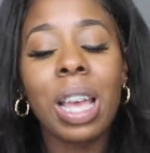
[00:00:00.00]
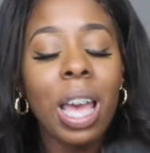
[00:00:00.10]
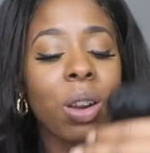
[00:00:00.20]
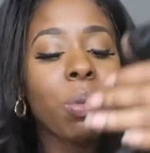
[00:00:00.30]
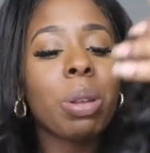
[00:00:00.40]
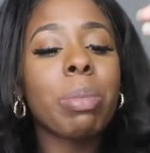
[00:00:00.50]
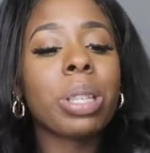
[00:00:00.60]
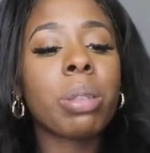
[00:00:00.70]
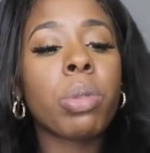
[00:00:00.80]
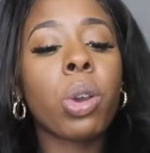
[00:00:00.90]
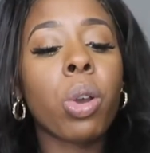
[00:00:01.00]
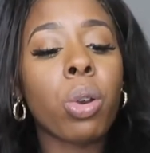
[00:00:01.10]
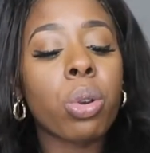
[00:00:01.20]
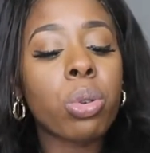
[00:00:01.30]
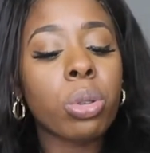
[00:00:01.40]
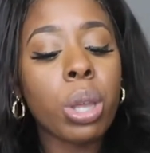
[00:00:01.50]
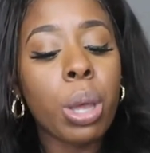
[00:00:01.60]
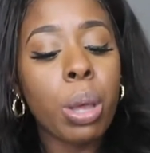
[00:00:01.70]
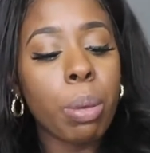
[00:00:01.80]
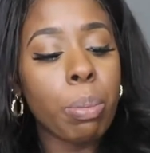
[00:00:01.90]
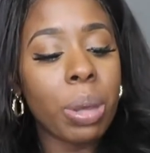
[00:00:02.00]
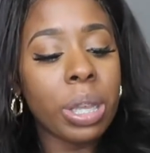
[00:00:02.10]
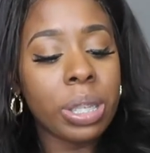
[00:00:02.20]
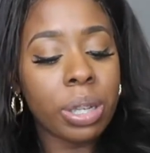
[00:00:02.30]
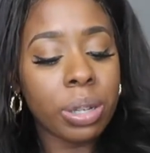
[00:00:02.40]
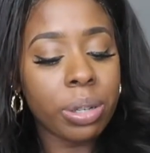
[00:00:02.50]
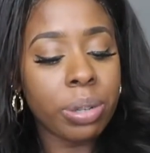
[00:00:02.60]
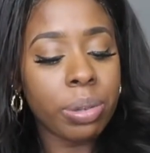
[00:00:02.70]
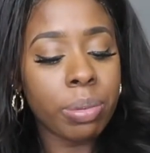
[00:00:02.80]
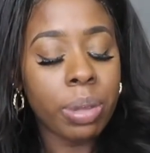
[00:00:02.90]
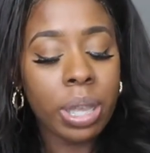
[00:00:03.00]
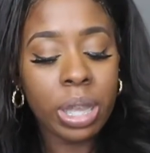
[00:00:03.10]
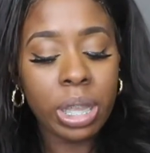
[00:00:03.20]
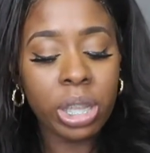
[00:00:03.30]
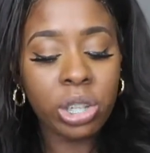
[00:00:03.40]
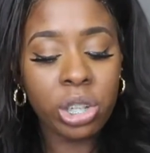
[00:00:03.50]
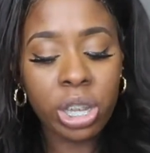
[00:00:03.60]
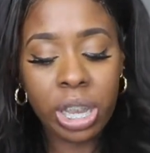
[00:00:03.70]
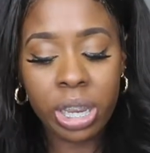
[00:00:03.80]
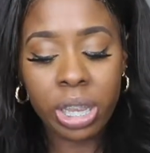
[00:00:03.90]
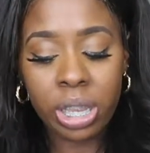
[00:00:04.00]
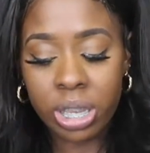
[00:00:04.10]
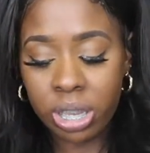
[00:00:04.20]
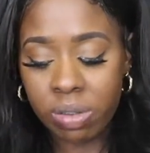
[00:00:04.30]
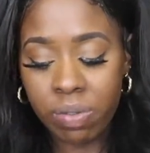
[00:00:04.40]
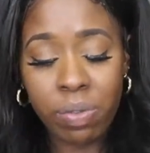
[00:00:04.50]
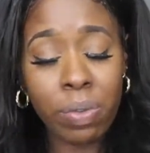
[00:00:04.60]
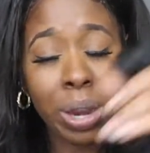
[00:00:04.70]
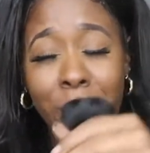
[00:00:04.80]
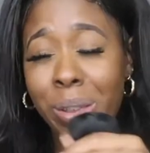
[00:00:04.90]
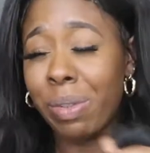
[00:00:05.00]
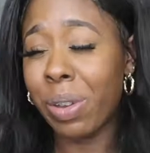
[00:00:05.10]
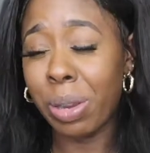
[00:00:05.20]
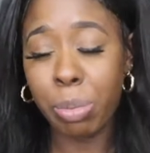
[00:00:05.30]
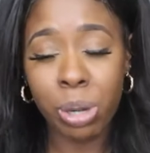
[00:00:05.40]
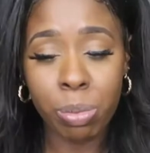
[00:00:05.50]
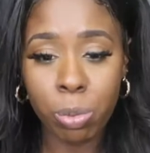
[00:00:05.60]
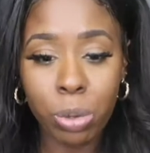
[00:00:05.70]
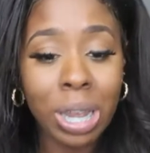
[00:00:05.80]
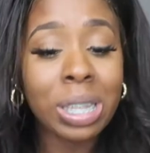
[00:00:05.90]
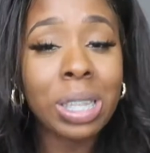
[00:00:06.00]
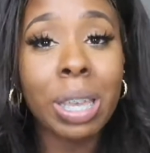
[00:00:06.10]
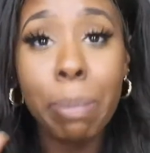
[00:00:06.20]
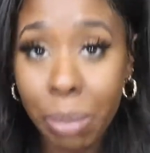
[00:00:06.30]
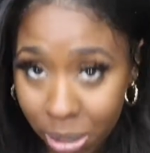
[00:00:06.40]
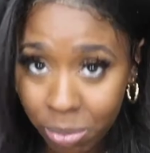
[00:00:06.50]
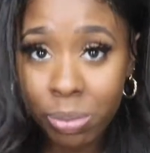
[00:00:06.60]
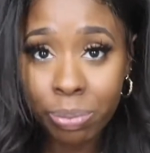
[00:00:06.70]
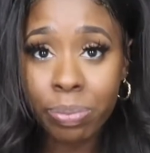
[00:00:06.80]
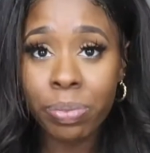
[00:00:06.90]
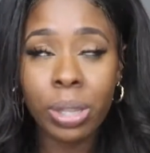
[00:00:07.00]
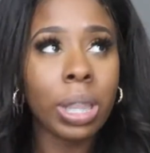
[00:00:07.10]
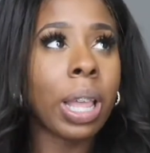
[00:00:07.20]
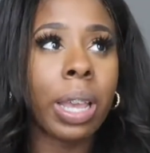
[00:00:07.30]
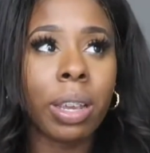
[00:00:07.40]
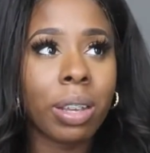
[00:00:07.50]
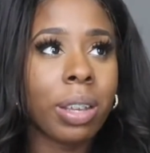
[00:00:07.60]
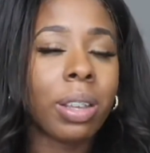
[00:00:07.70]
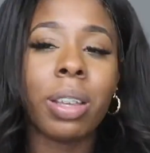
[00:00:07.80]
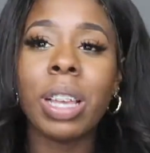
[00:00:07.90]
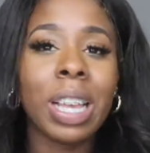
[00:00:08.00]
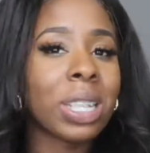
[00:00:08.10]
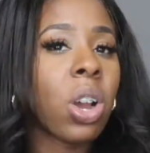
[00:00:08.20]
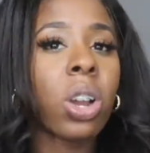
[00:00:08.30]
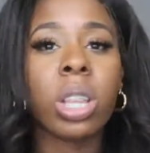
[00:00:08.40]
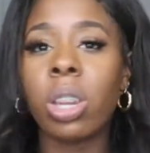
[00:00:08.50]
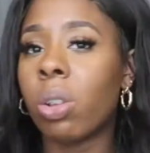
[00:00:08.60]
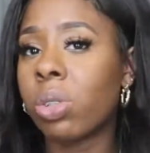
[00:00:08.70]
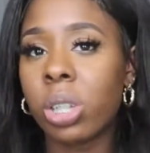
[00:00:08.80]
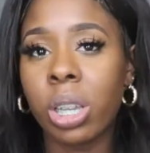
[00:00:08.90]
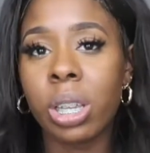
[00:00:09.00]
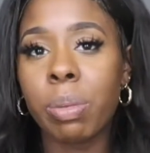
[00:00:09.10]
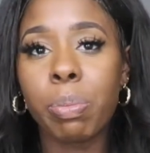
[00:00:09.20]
I don't want to mess with the curls, but the shedding is very, very minimal. When I say minimal, like, it's hardly no shedding.